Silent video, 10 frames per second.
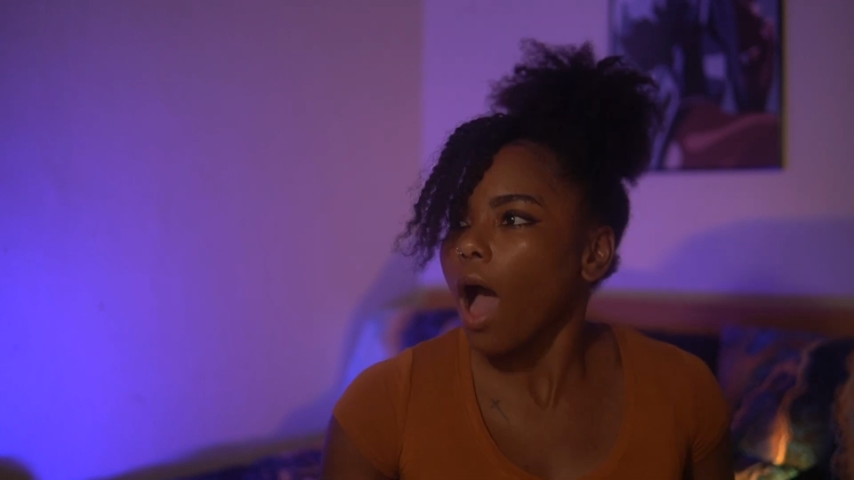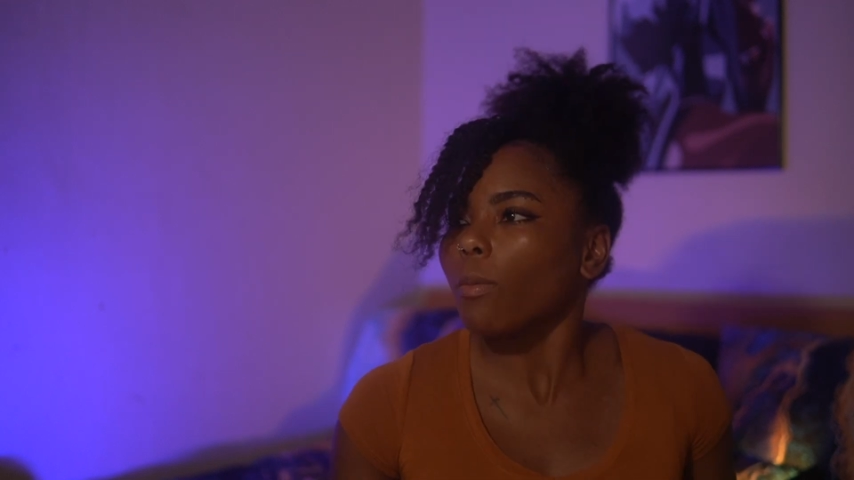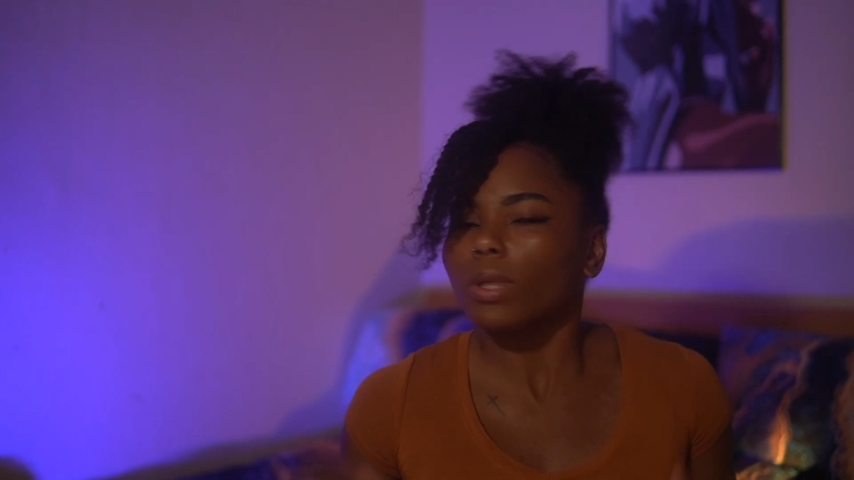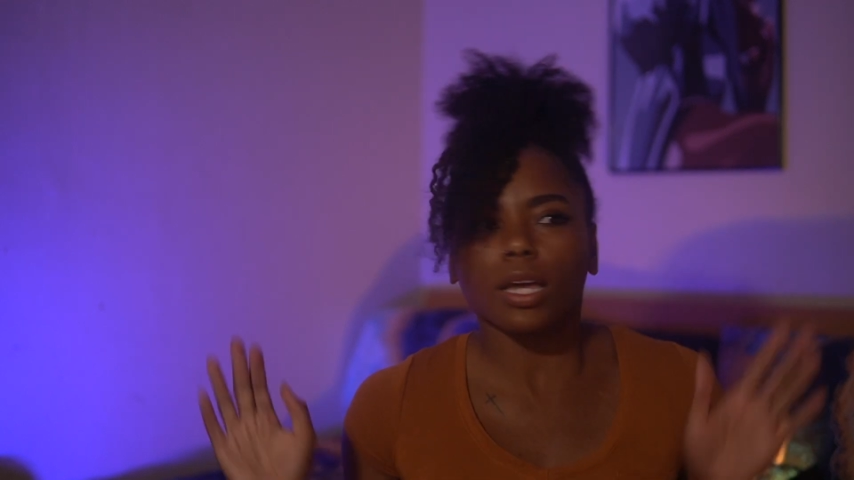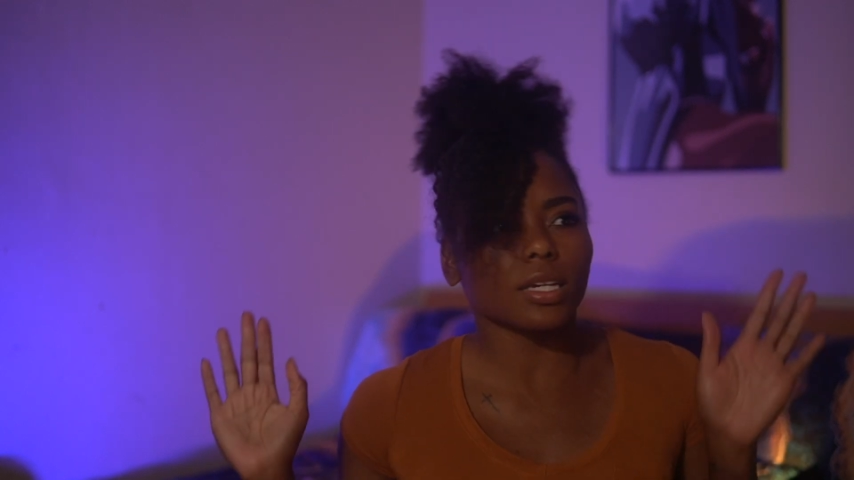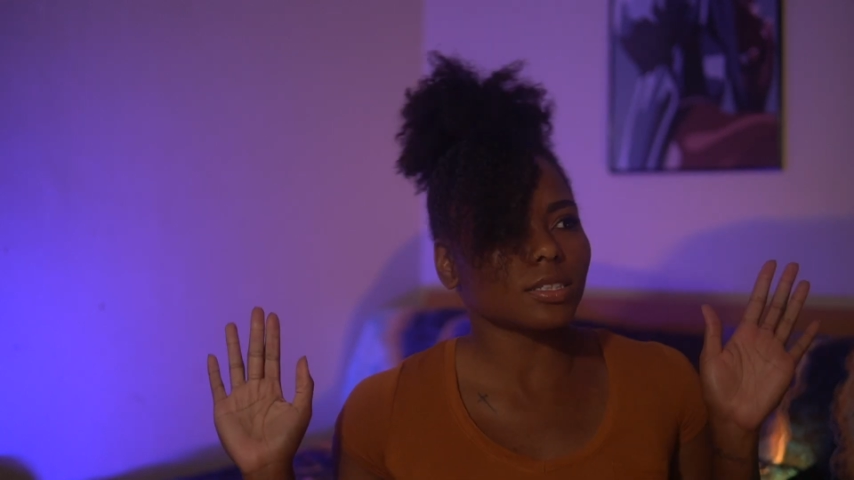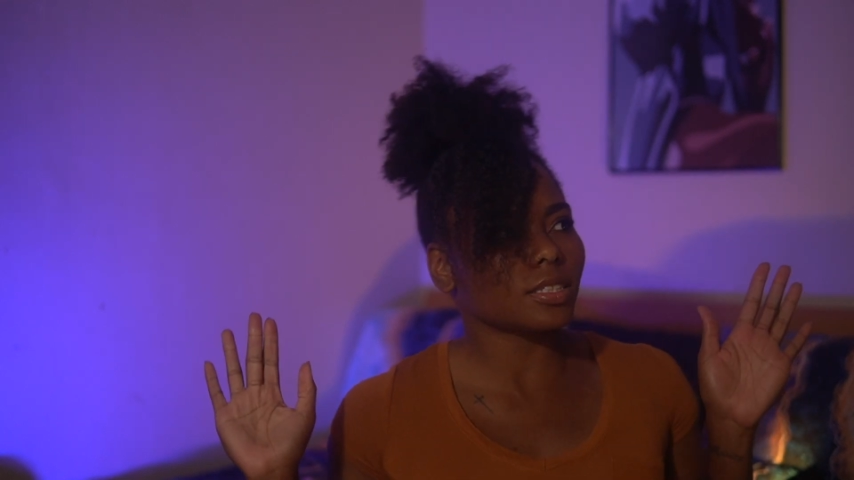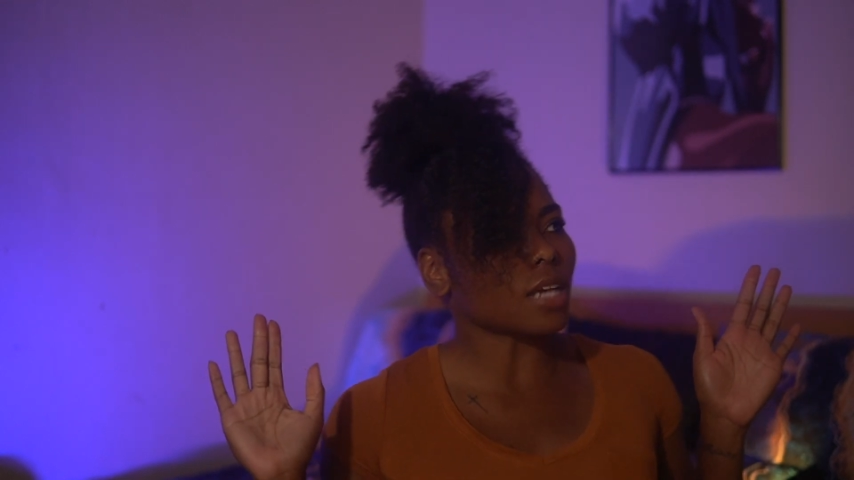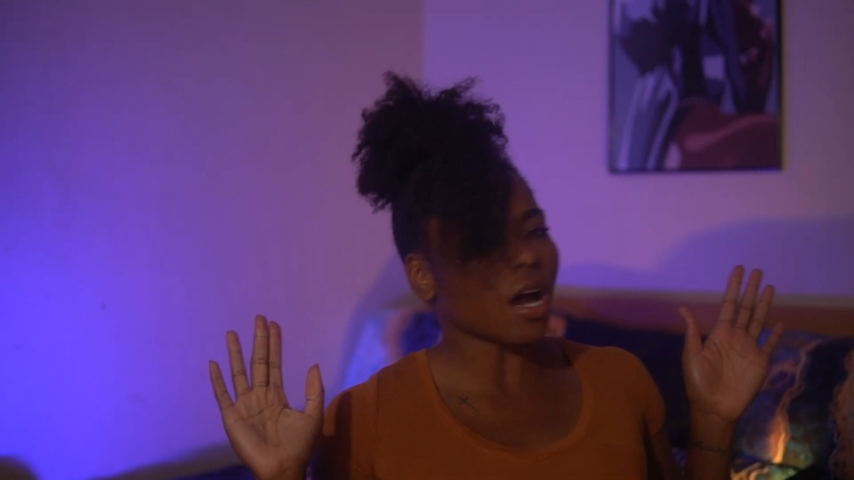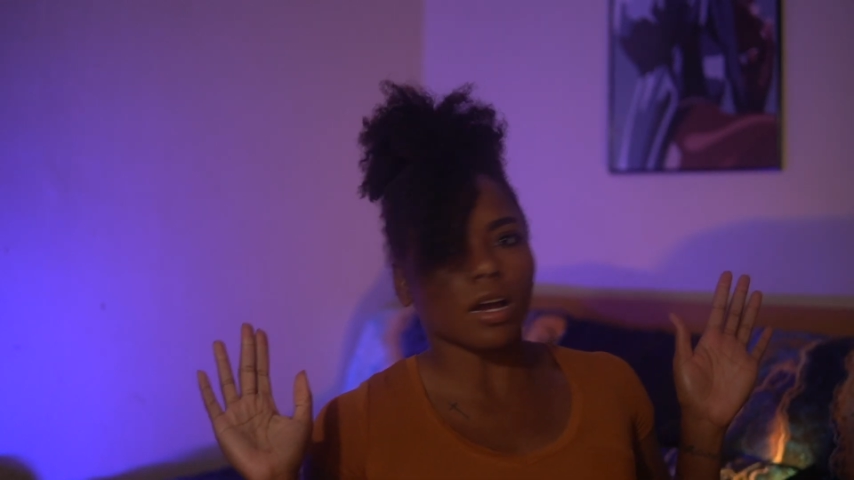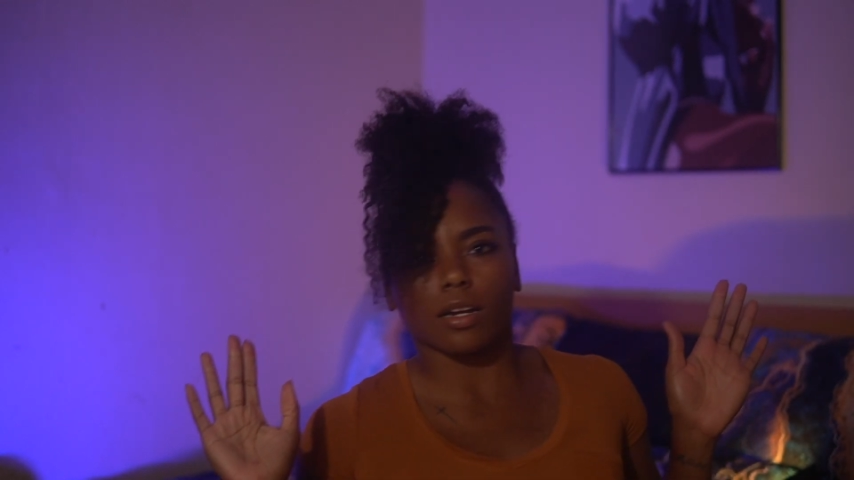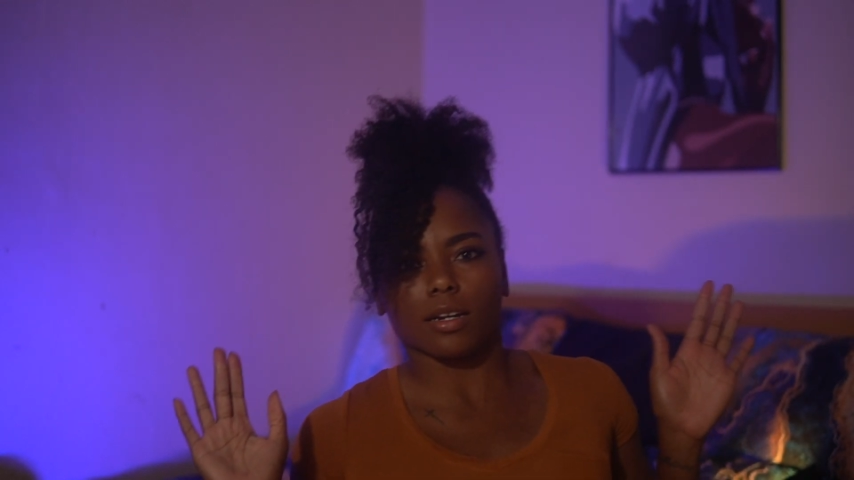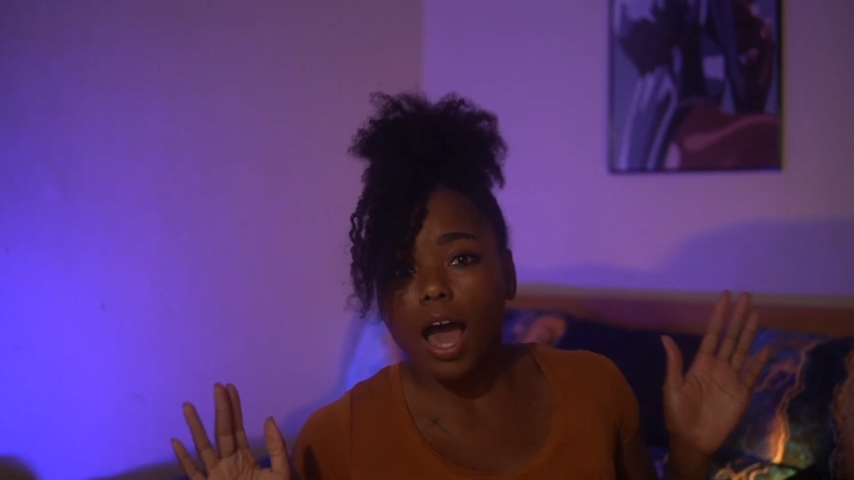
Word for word: I'm like, sir,